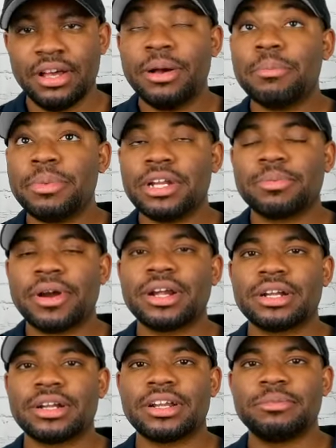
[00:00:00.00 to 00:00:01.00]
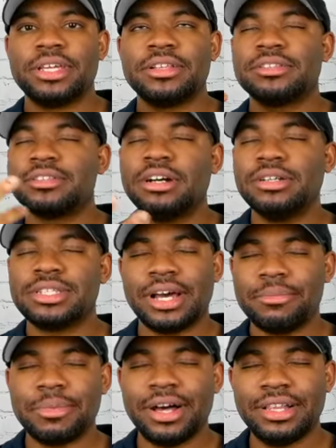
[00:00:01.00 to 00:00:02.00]
Peter Parker, I mean,
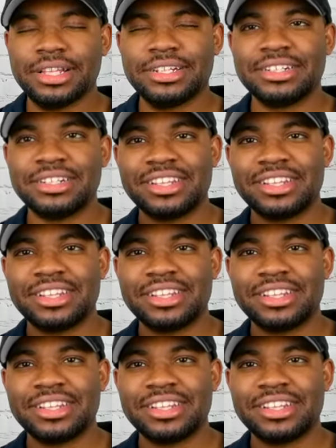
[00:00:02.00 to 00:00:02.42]
Tom Holland,